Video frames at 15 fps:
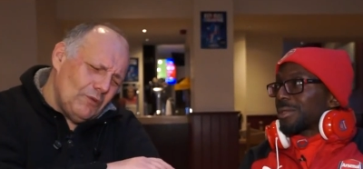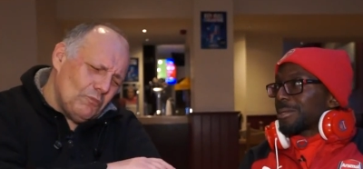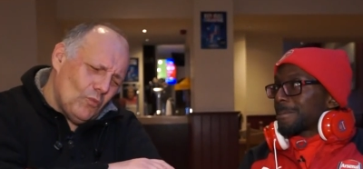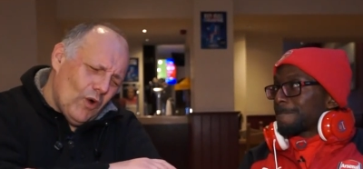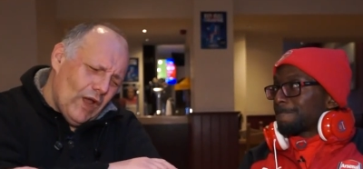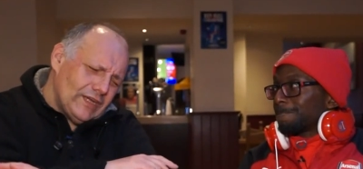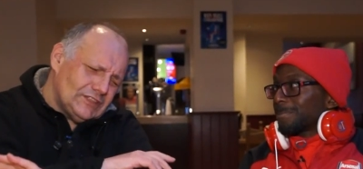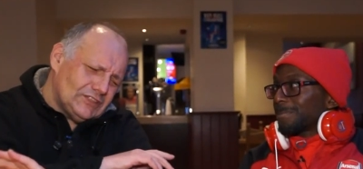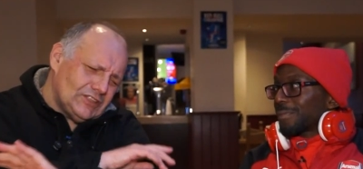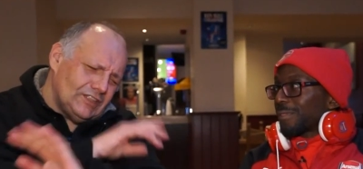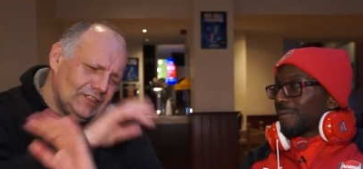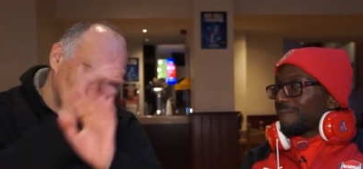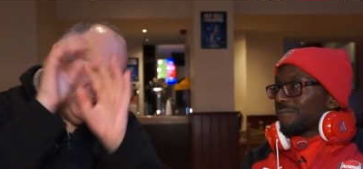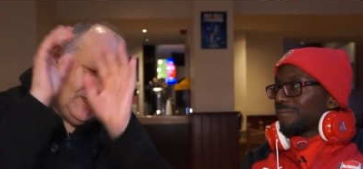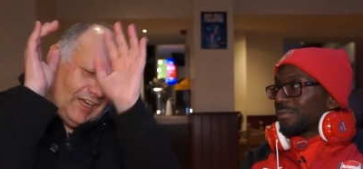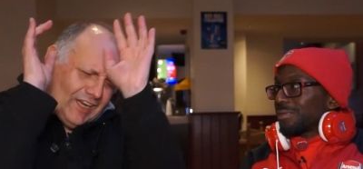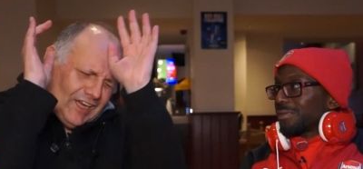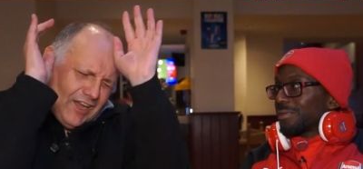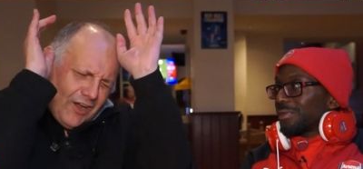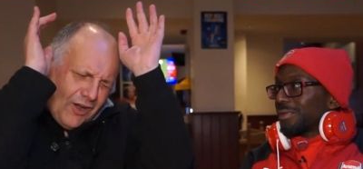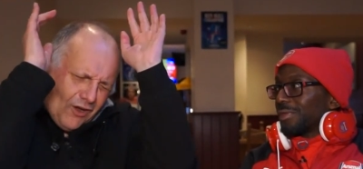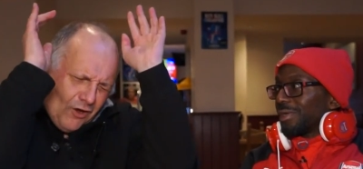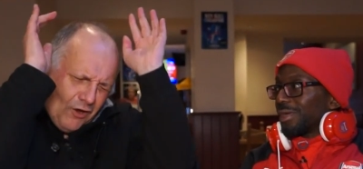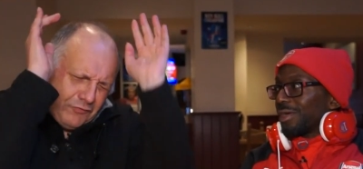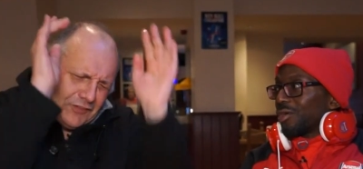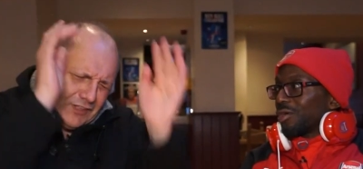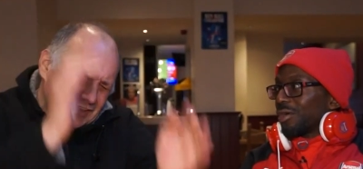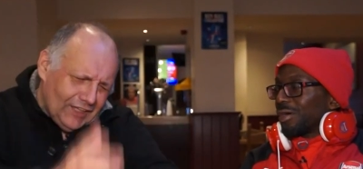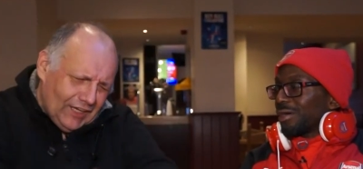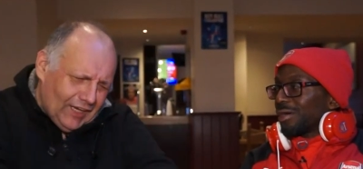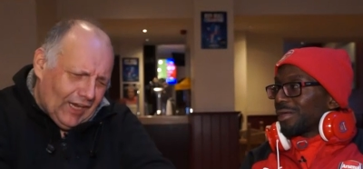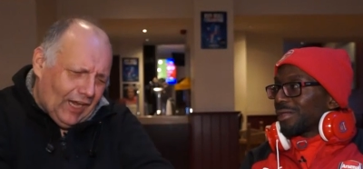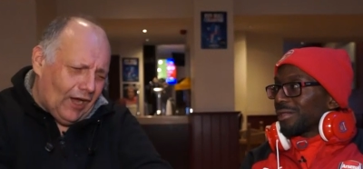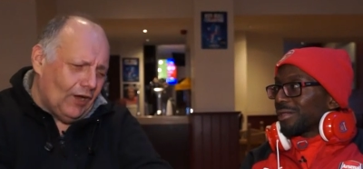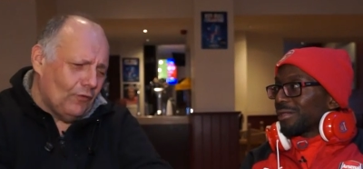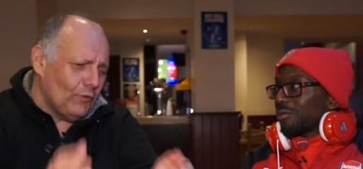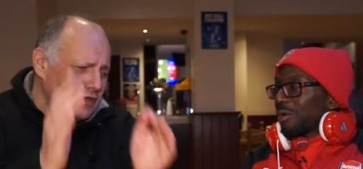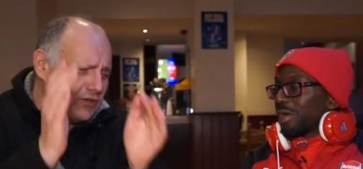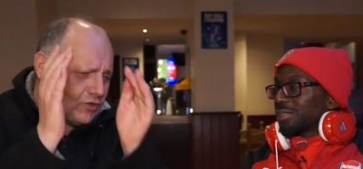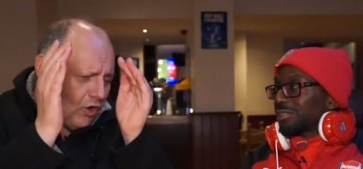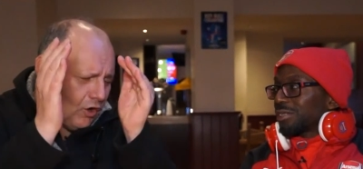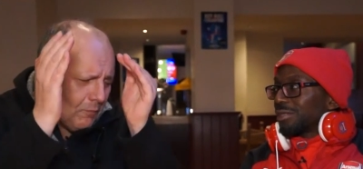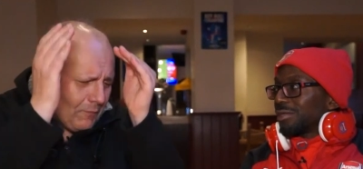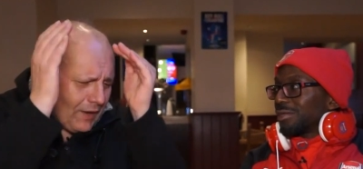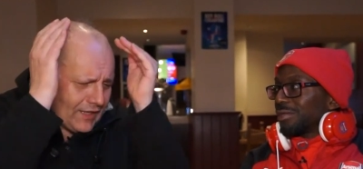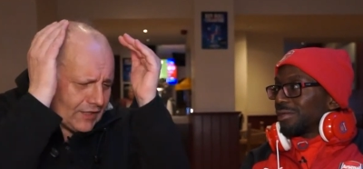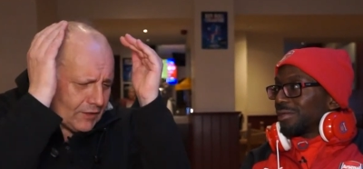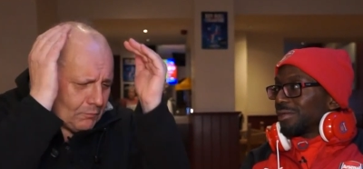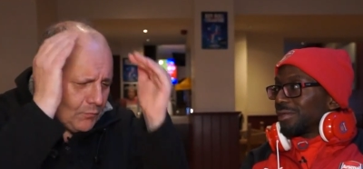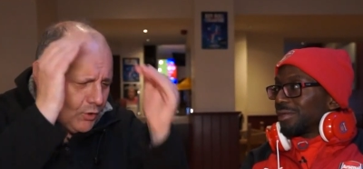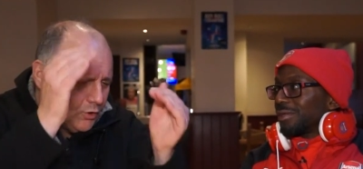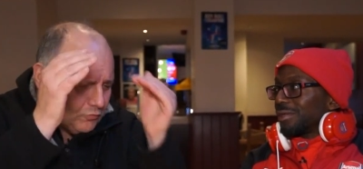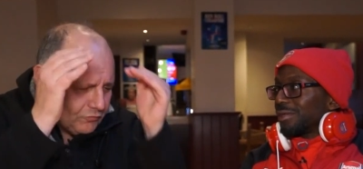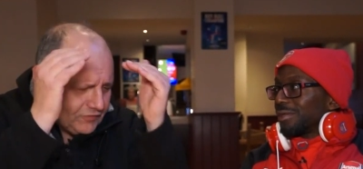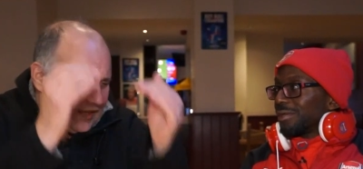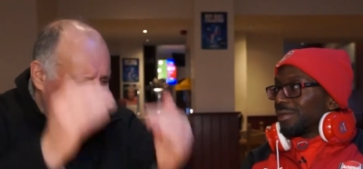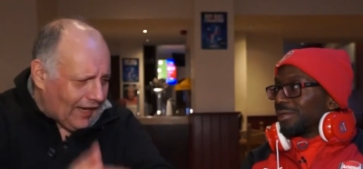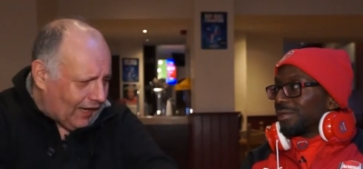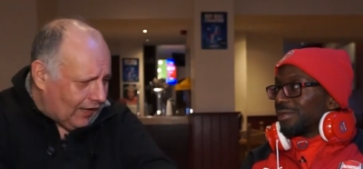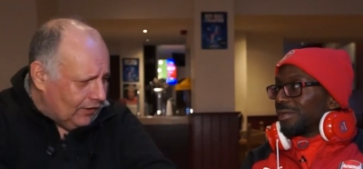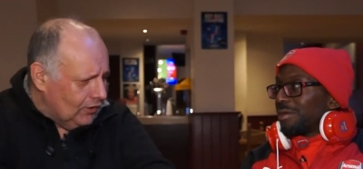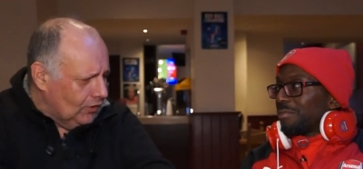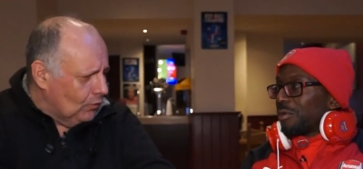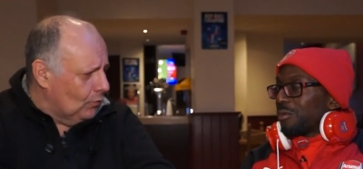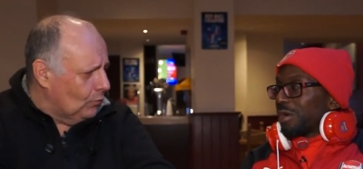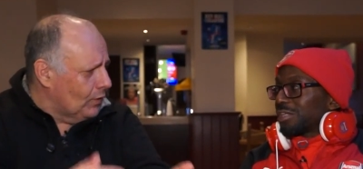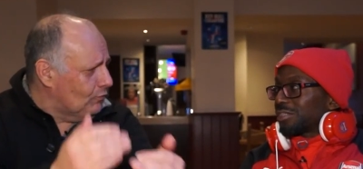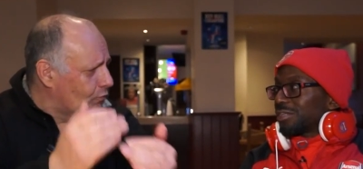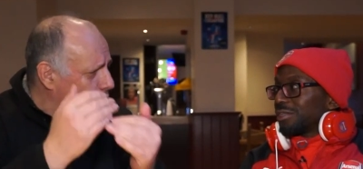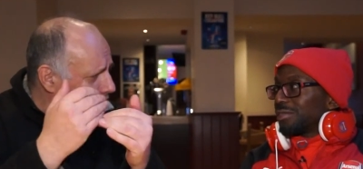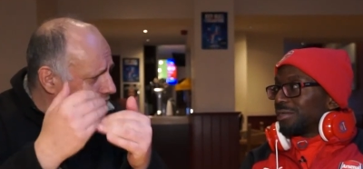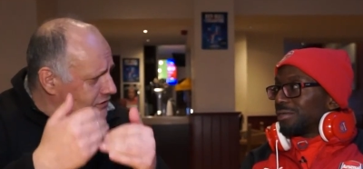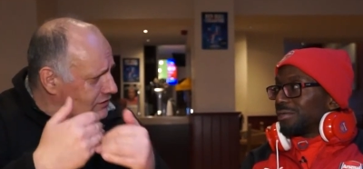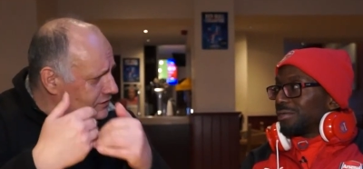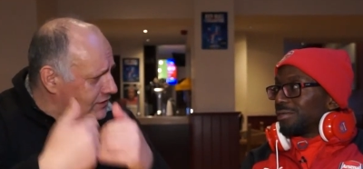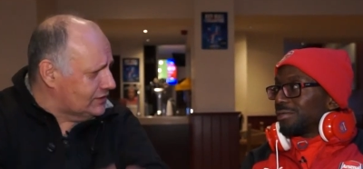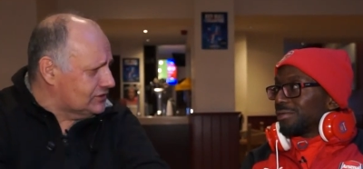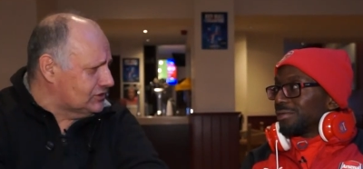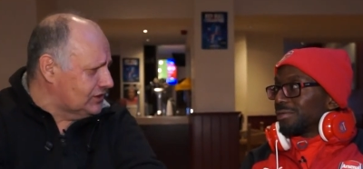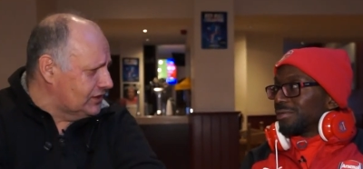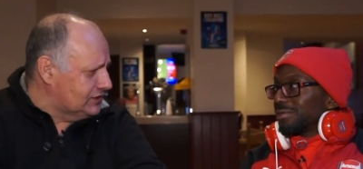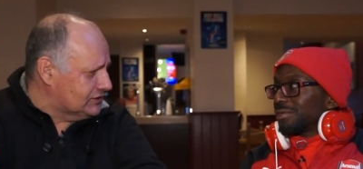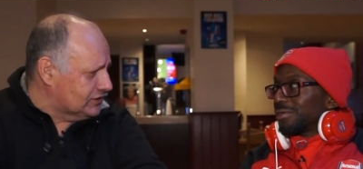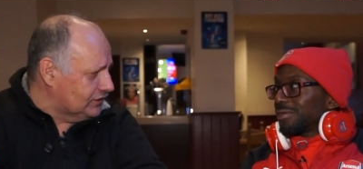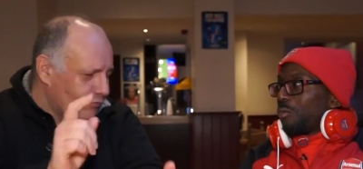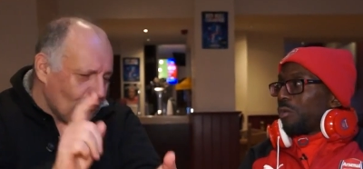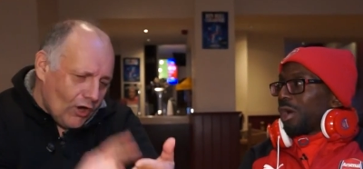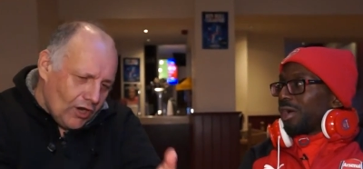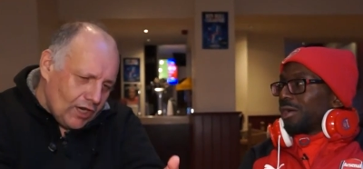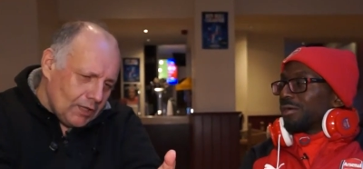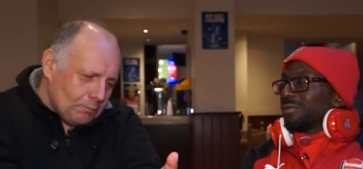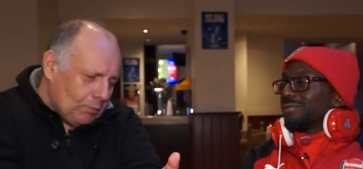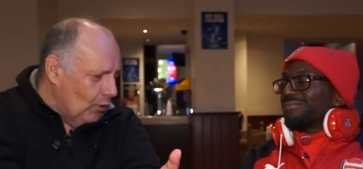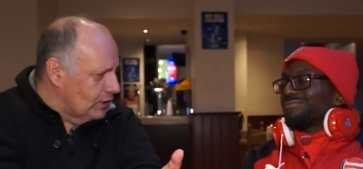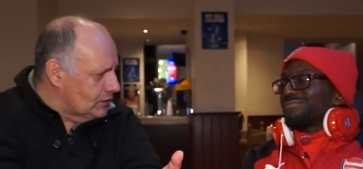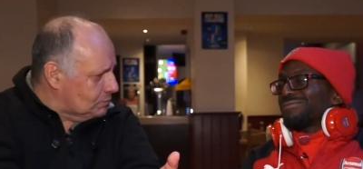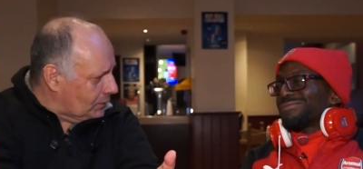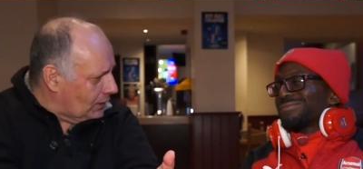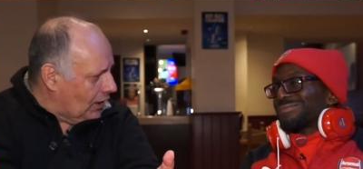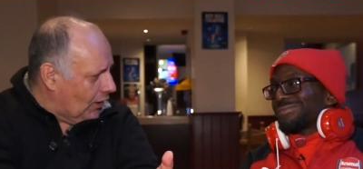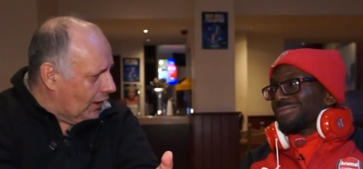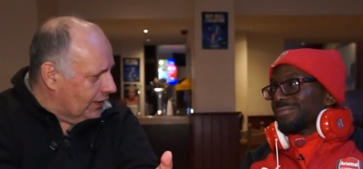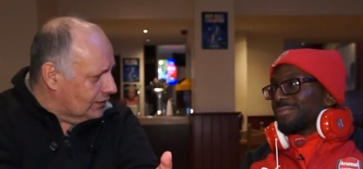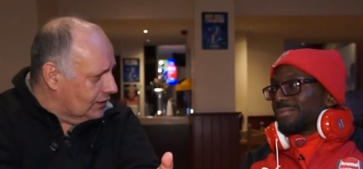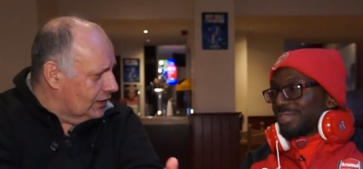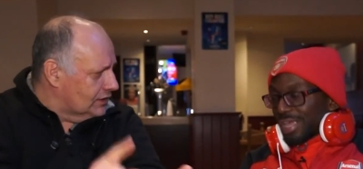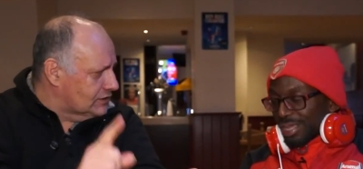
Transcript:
Speaker 1: keep wasting year after year. We've wasting. got to make a move now. Wasted. We've wasted this season. 30 points behind.